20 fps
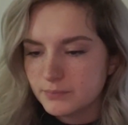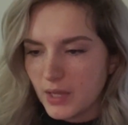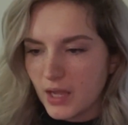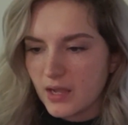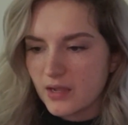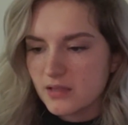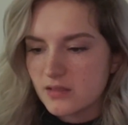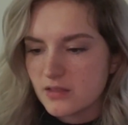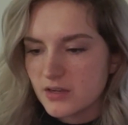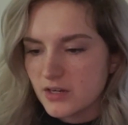
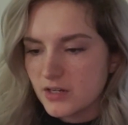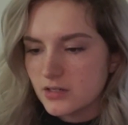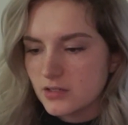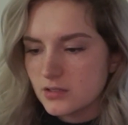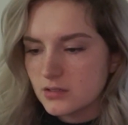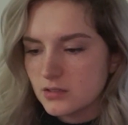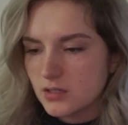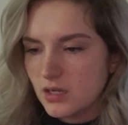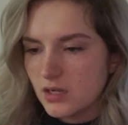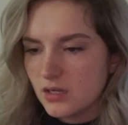by
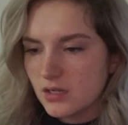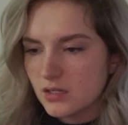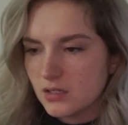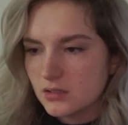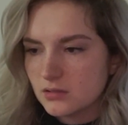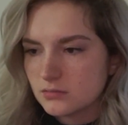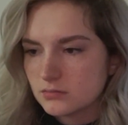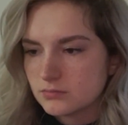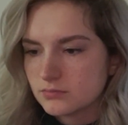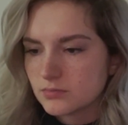their
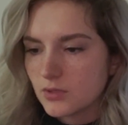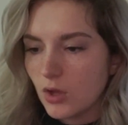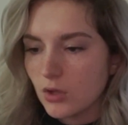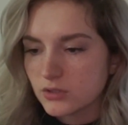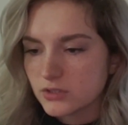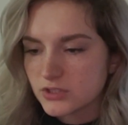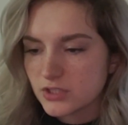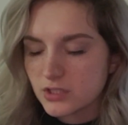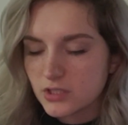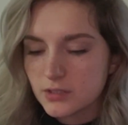
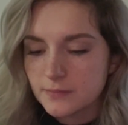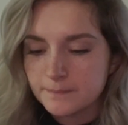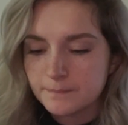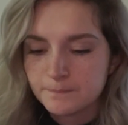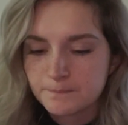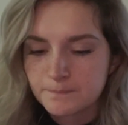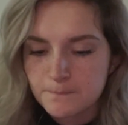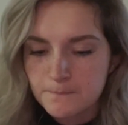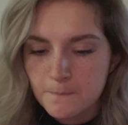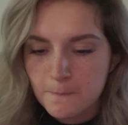altar.
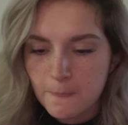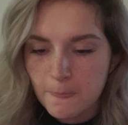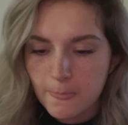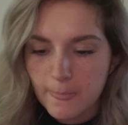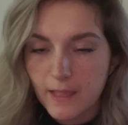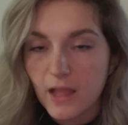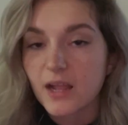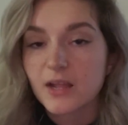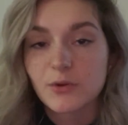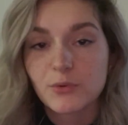
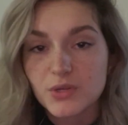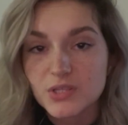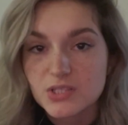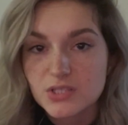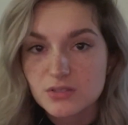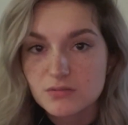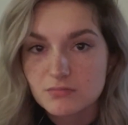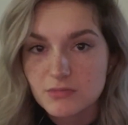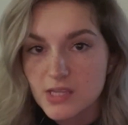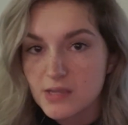I
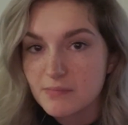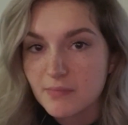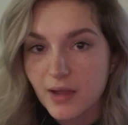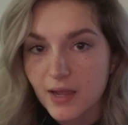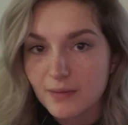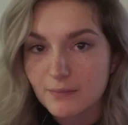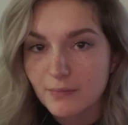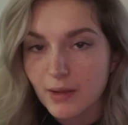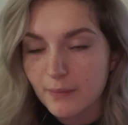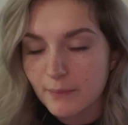always keep
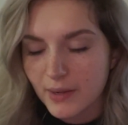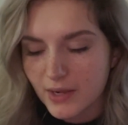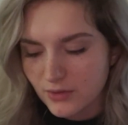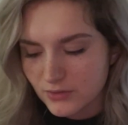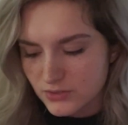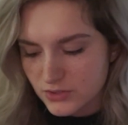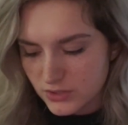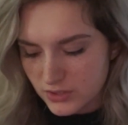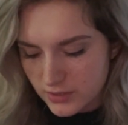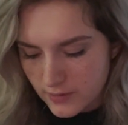mine by my
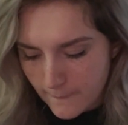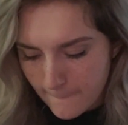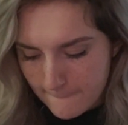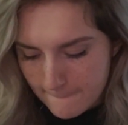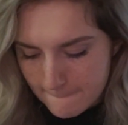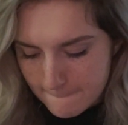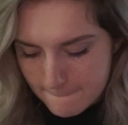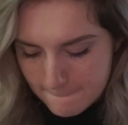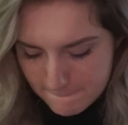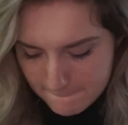altar.
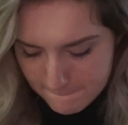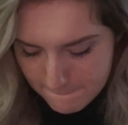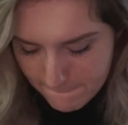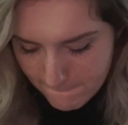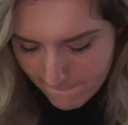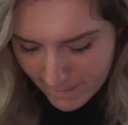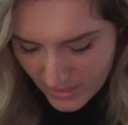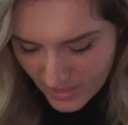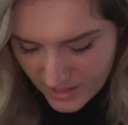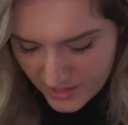
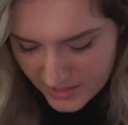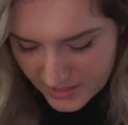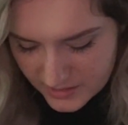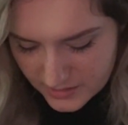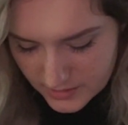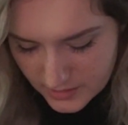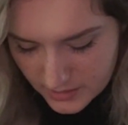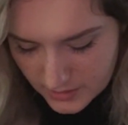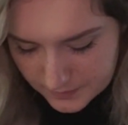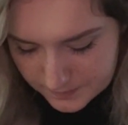
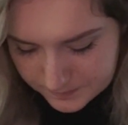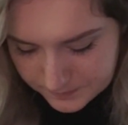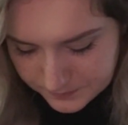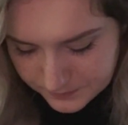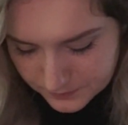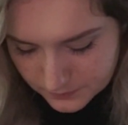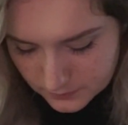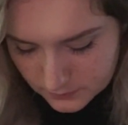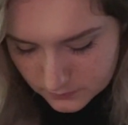And